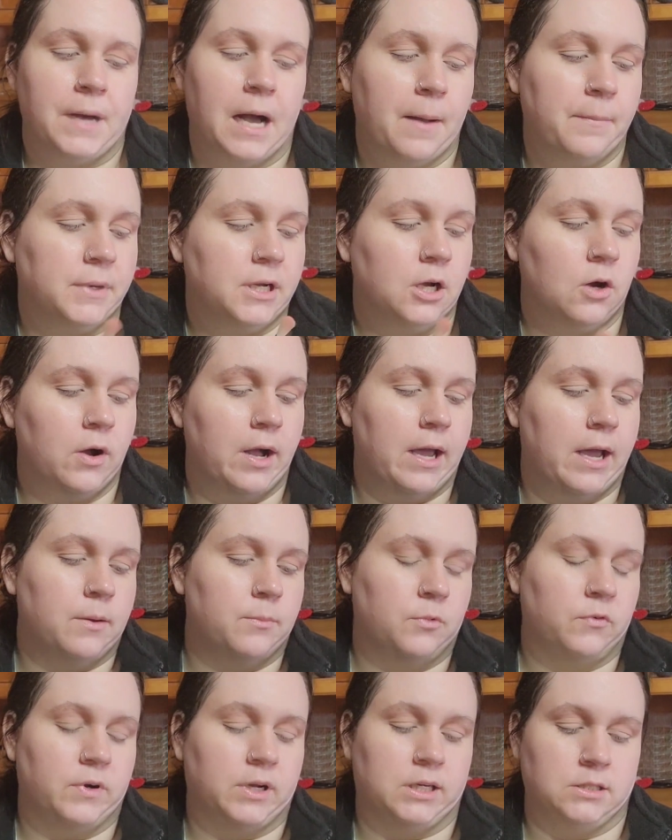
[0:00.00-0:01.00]
I'm gonna go ahead
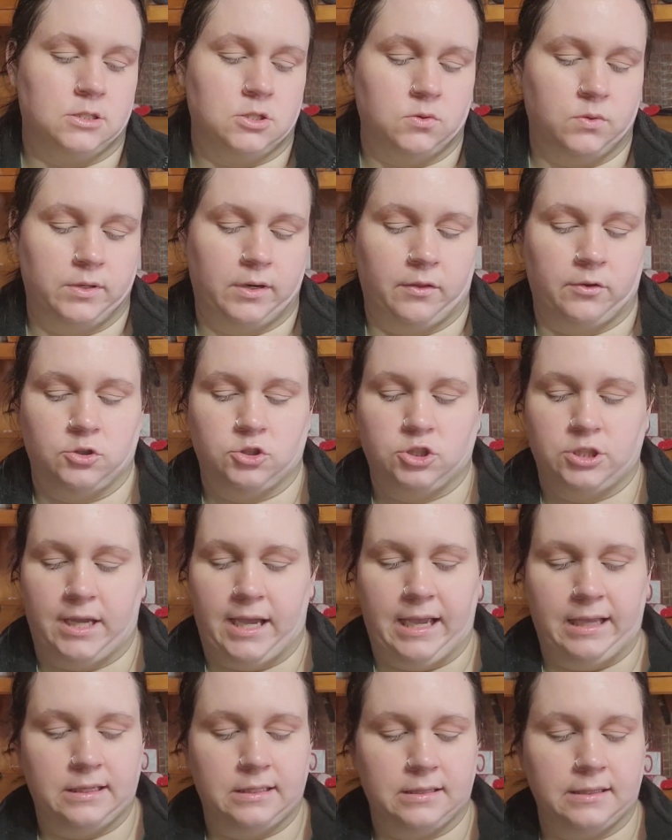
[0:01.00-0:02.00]
and move on into another
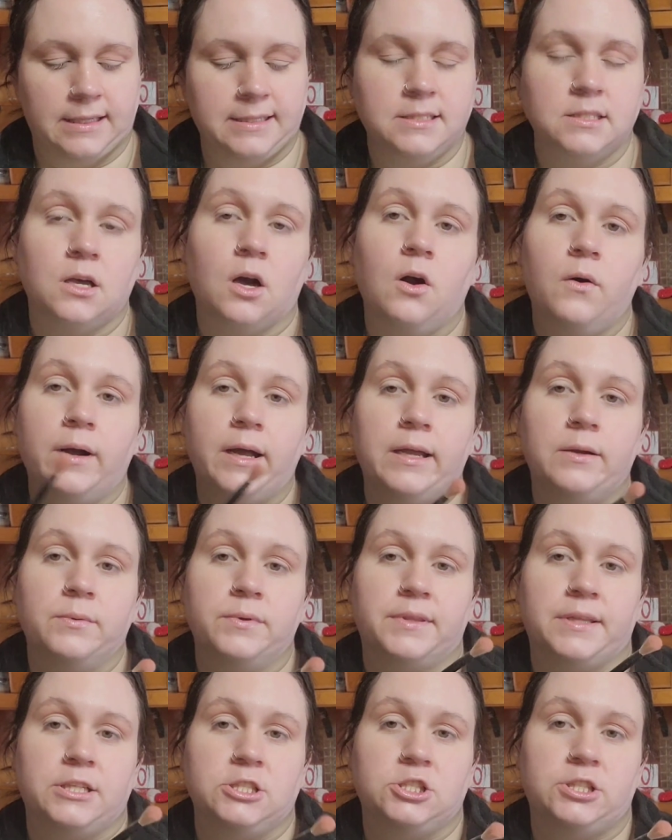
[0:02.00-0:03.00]
shade. Let's go in
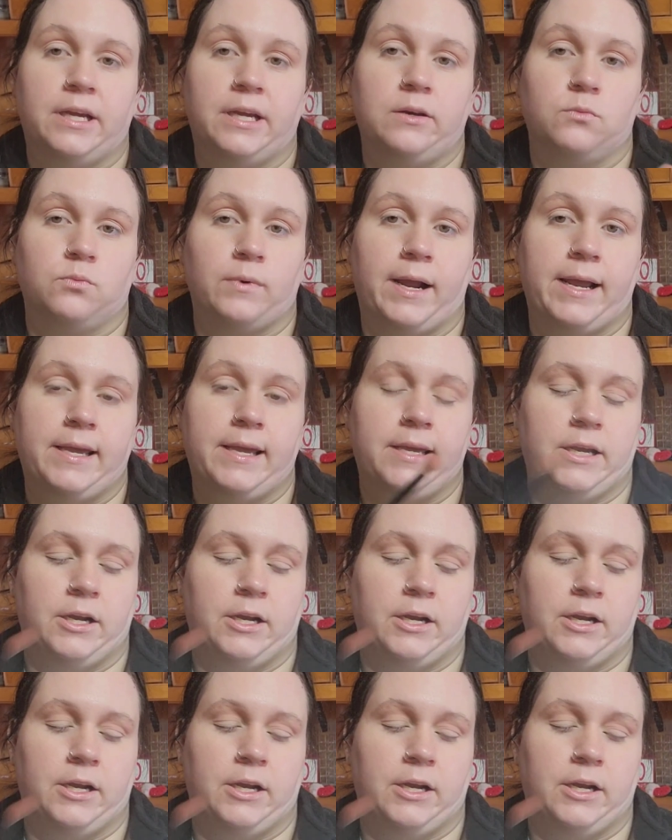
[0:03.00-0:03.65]
with this shade right